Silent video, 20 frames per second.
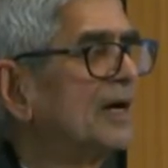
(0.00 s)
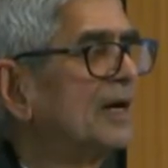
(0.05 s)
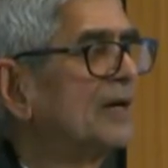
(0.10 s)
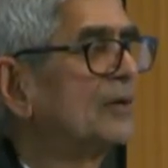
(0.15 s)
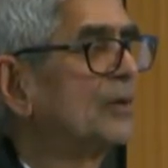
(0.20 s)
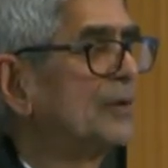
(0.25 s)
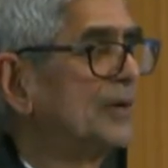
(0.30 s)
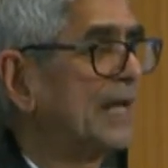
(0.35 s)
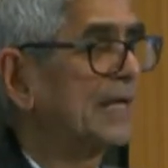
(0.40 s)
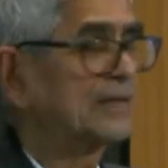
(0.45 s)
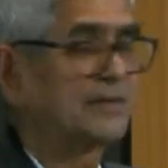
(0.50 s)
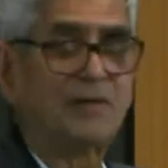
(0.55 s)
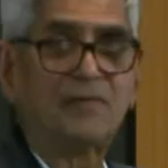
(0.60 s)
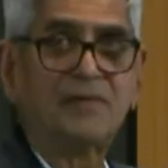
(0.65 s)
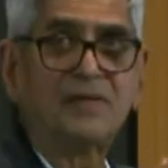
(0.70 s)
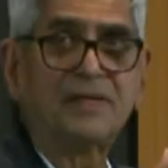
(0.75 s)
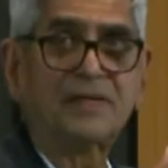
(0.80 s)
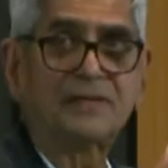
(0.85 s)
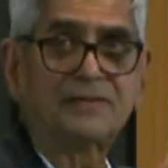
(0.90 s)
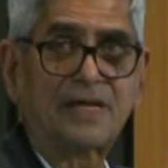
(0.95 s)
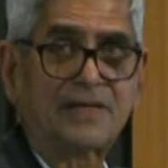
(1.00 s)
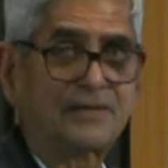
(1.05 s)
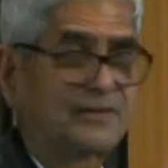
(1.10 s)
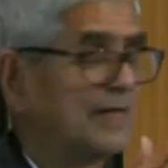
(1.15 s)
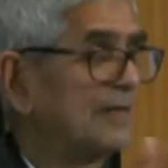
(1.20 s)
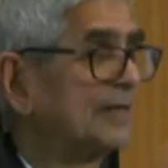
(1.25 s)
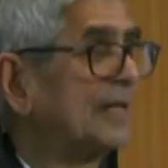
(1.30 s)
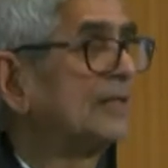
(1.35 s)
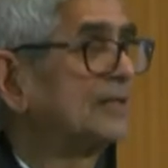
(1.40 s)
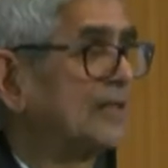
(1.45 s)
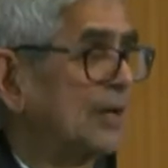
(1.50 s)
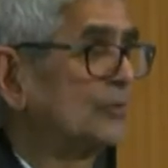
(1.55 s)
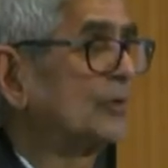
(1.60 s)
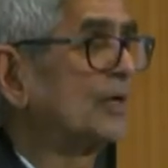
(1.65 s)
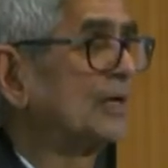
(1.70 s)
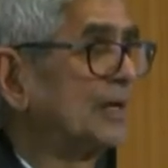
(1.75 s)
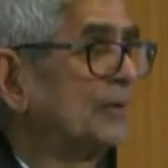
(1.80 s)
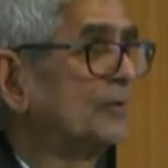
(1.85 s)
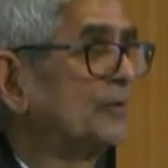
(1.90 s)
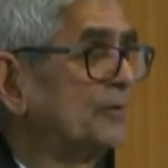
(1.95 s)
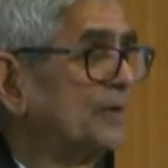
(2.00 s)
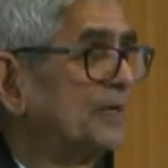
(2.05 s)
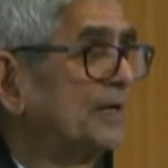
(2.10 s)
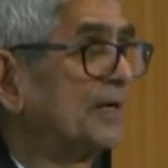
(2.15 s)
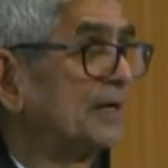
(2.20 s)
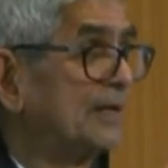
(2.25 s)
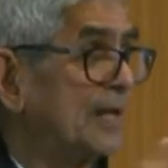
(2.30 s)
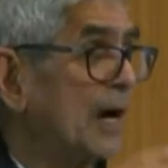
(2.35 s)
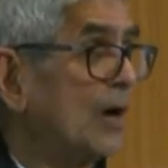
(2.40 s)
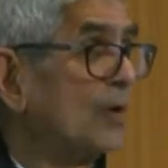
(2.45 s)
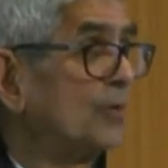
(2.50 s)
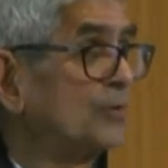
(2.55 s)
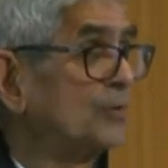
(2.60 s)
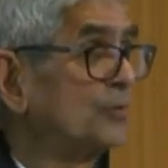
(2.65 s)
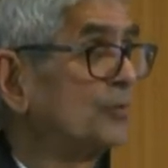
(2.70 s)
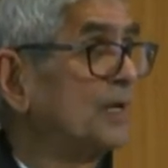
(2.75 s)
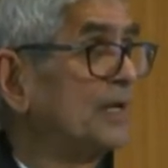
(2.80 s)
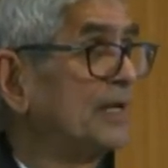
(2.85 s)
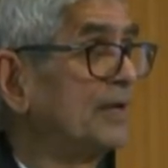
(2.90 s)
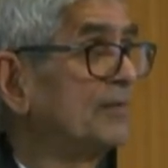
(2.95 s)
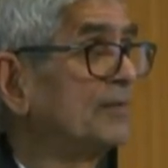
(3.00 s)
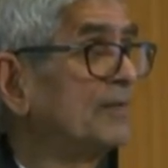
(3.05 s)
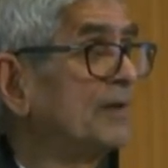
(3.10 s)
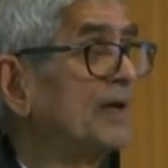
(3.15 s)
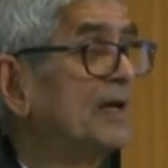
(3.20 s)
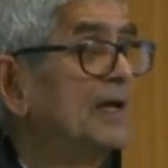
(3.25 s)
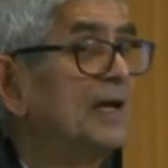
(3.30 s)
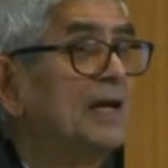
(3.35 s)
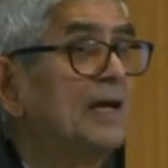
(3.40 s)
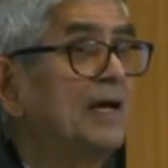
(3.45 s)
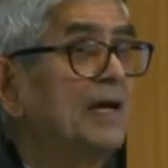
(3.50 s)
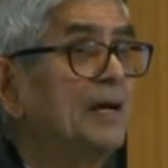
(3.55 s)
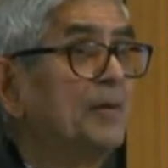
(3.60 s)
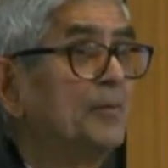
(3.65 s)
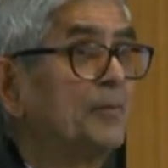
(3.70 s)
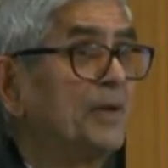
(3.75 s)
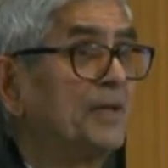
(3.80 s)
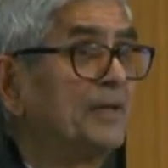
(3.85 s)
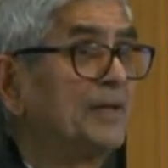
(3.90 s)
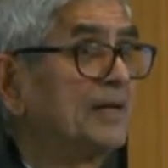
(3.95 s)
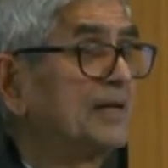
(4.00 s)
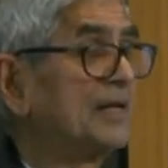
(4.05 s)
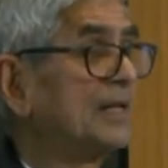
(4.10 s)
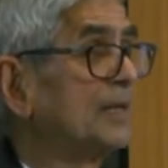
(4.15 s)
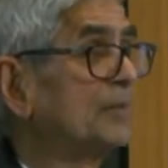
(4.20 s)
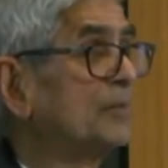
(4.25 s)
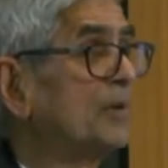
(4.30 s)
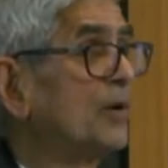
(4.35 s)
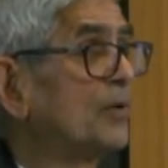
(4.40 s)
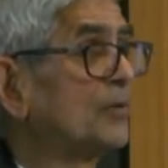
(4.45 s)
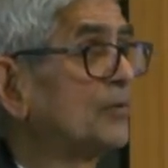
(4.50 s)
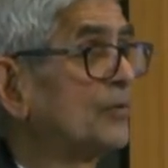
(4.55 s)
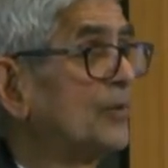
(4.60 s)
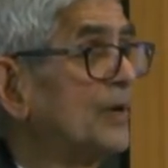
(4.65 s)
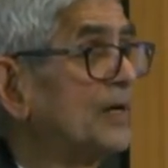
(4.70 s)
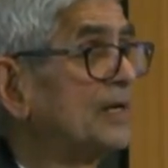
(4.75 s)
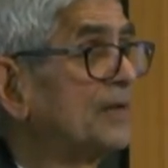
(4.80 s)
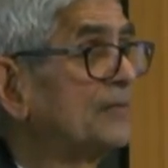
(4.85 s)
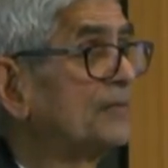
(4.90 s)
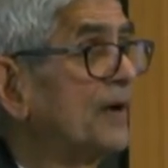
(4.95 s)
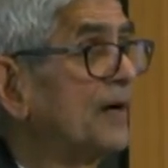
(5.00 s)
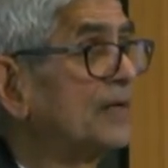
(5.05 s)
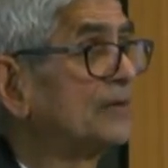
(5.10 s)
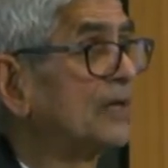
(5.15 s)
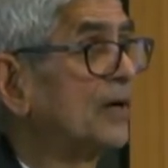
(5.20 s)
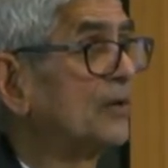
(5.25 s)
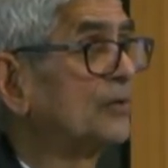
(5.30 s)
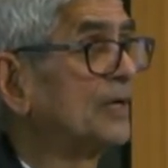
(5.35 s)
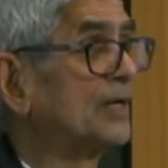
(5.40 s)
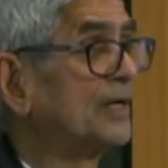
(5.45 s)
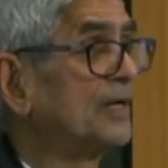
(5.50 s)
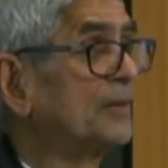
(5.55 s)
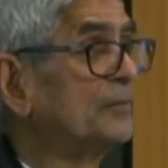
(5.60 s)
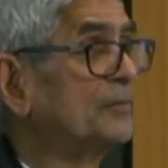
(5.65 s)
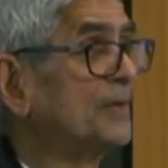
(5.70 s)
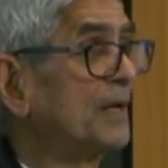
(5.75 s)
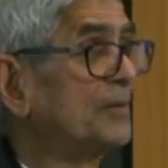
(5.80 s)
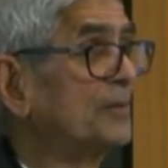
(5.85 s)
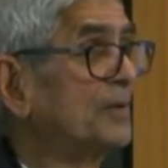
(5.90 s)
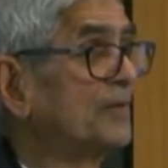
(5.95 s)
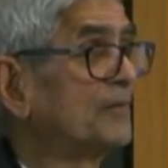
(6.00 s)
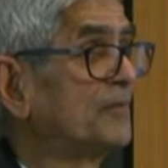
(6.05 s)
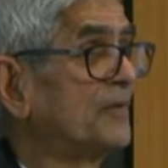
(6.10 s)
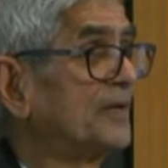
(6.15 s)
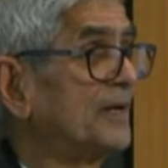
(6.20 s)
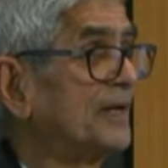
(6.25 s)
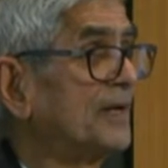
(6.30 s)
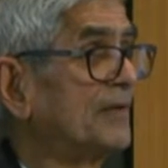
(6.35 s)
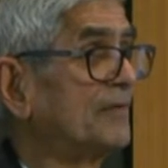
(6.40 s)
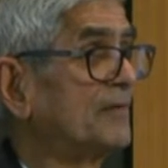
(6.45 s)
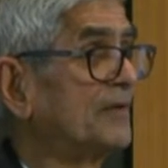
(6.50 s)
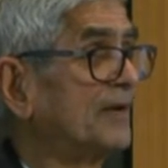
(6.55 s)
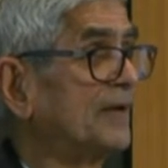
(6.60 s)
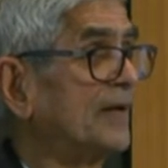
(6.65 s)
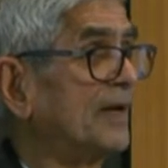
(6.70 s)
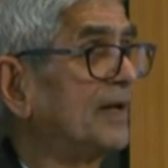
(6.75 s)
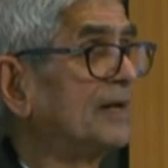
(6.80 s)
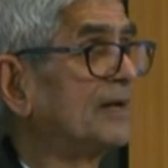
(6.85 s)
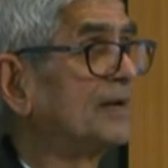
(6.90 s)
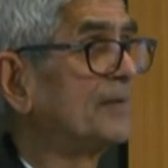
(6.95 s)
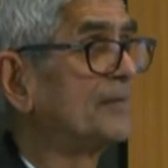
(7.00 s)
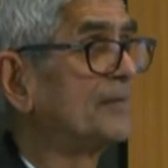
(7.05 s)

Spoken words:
next 7 years I said 10,000 limbs fitted. Now you believe, presently about 25,000 limbs are being fitted every year.